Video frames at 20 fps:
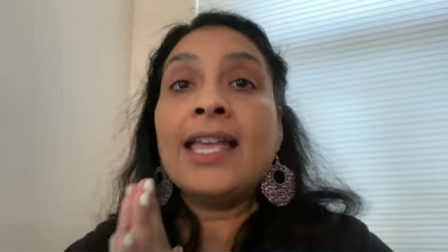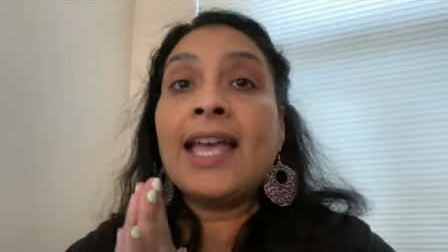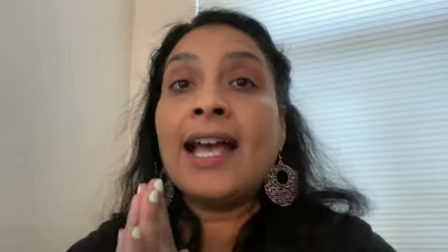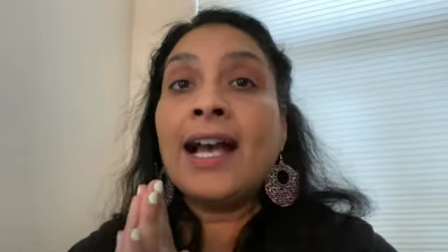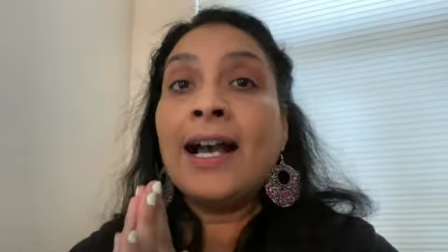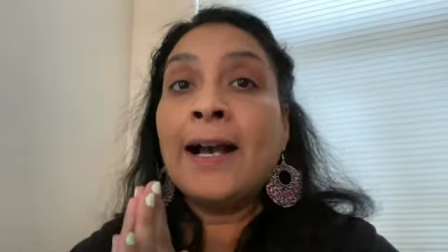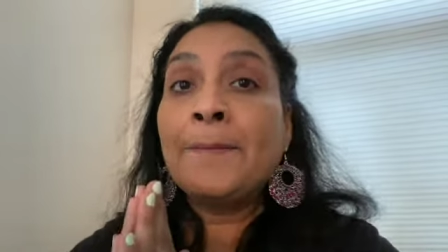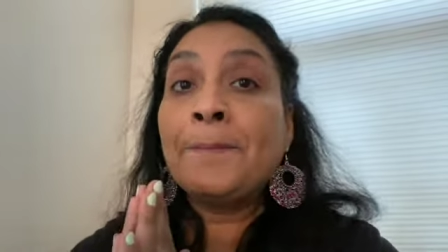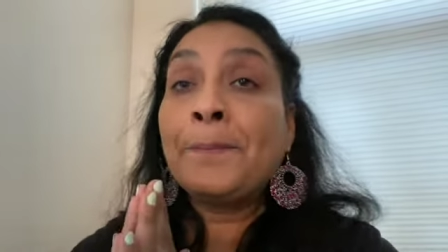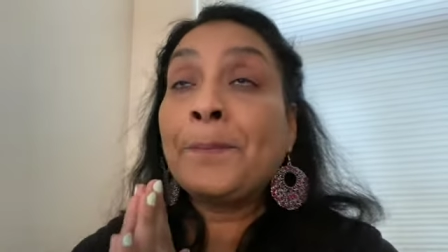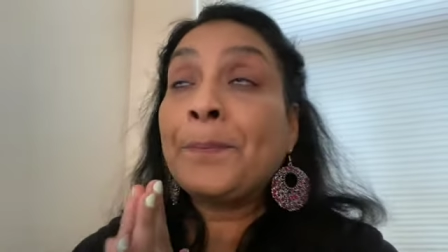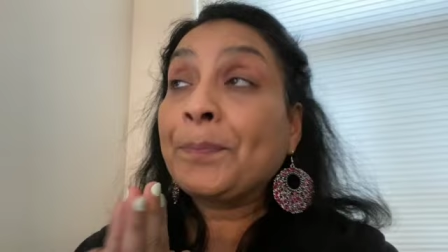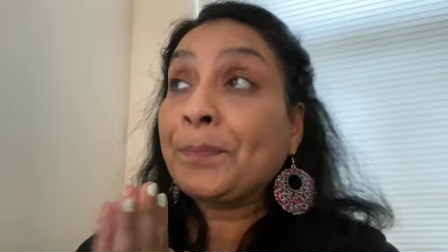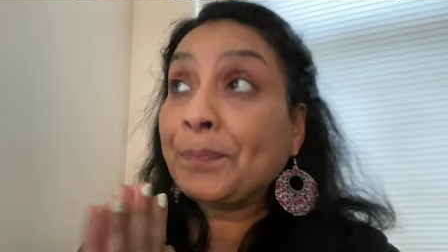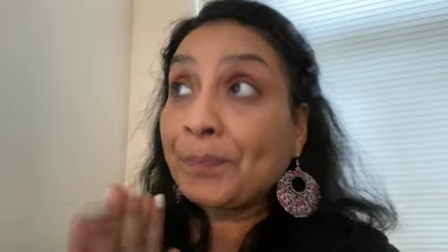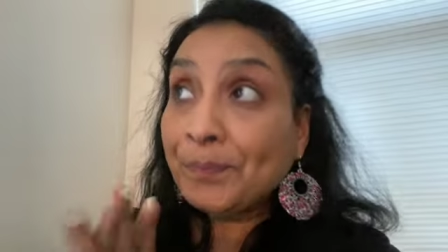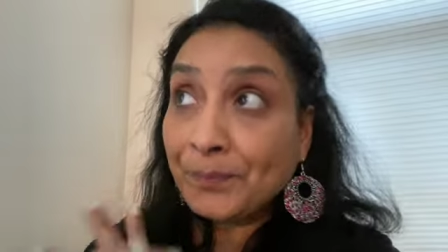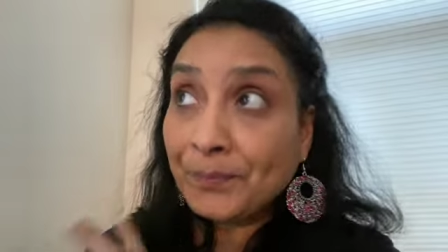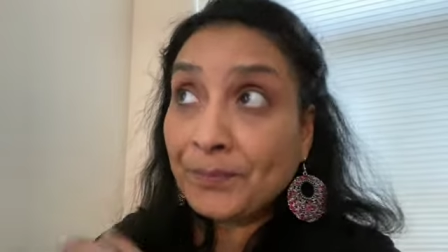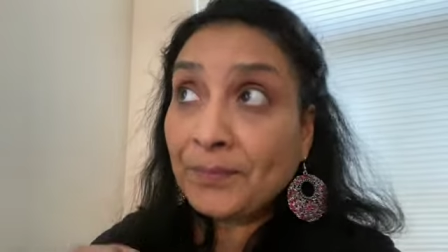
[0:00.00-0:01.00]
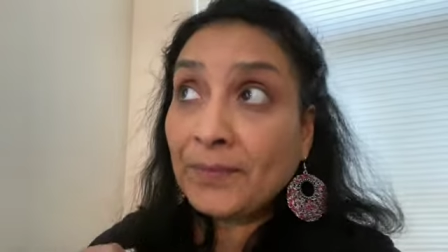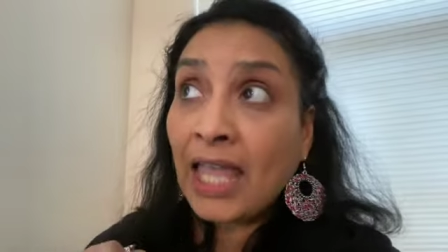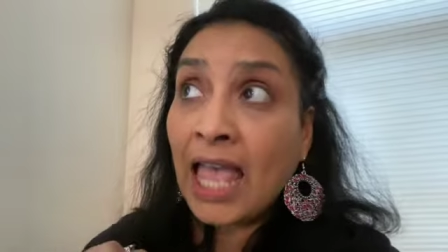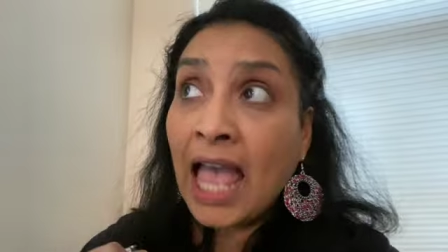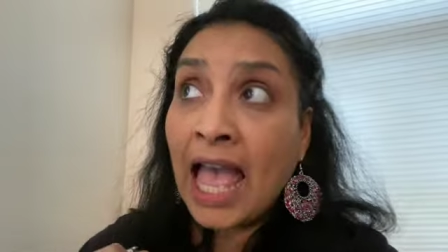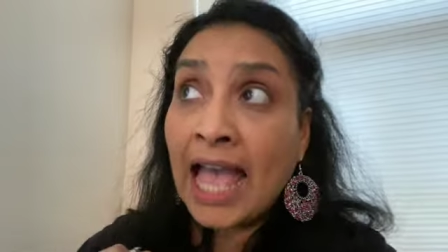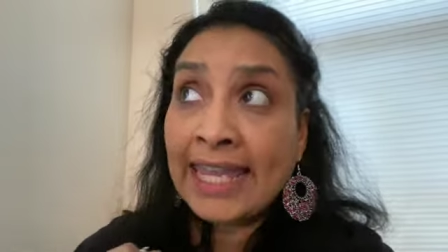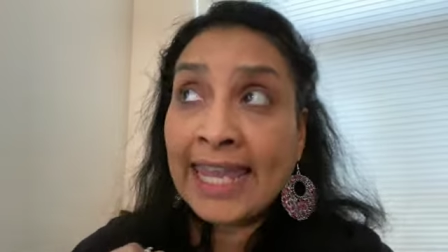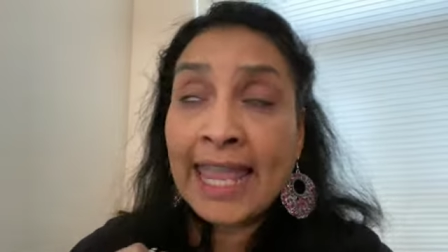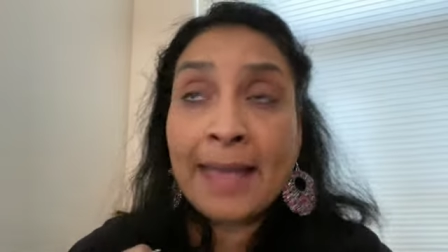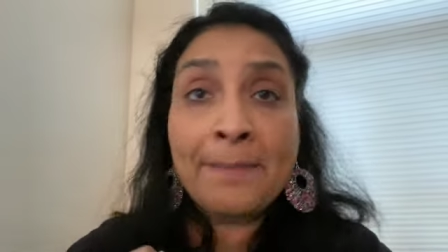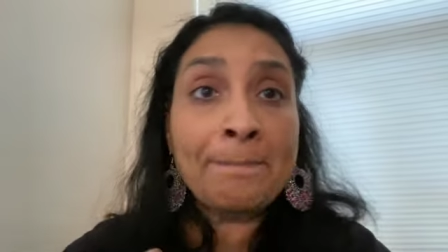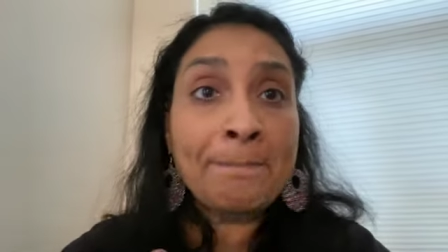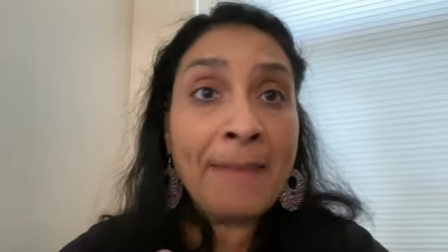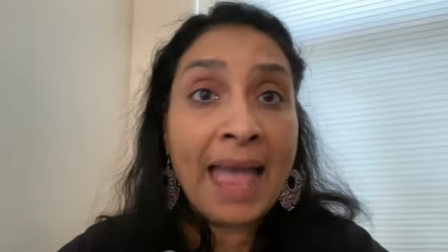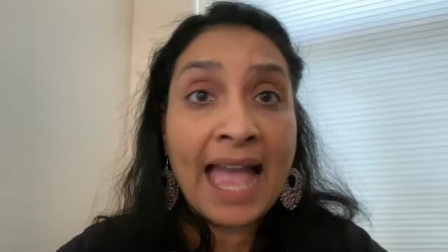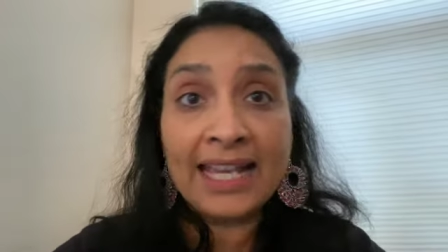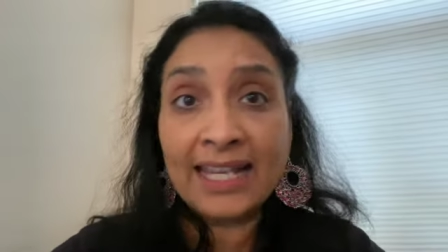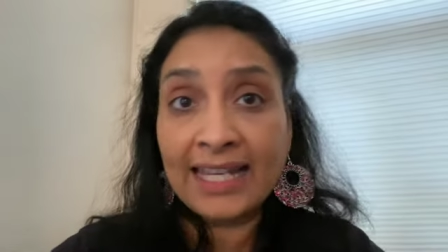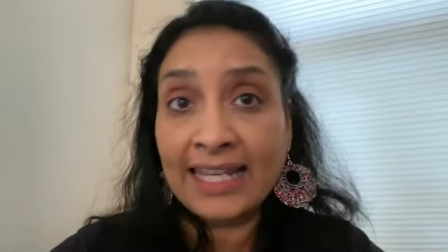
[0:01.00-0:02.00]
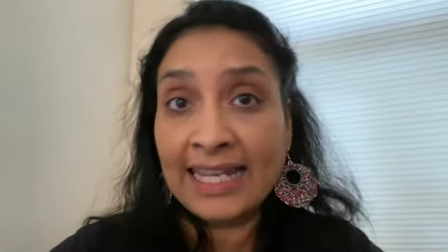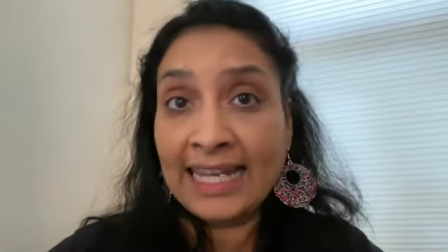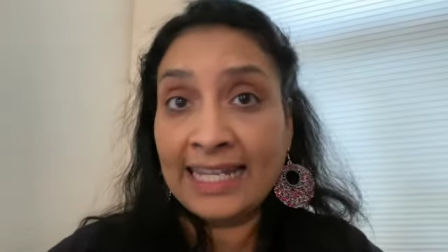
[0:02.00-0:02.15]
I am MAC